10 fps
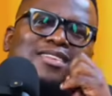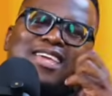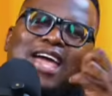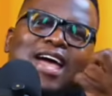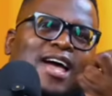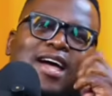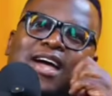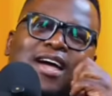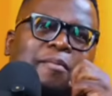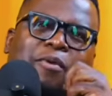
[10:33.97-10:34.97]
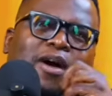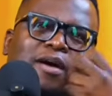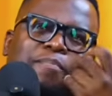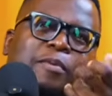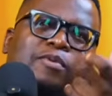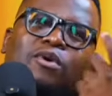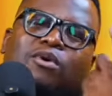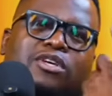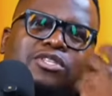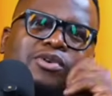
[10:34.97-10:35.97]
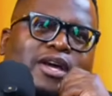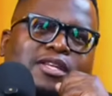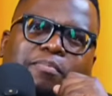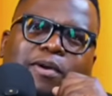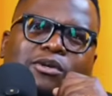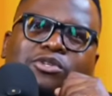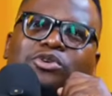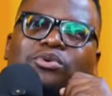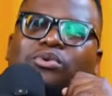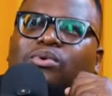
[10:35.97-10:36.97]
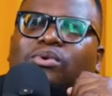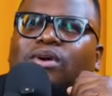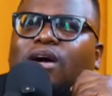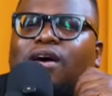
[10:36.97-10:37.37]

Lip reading: Nah, bruh. People always write about you.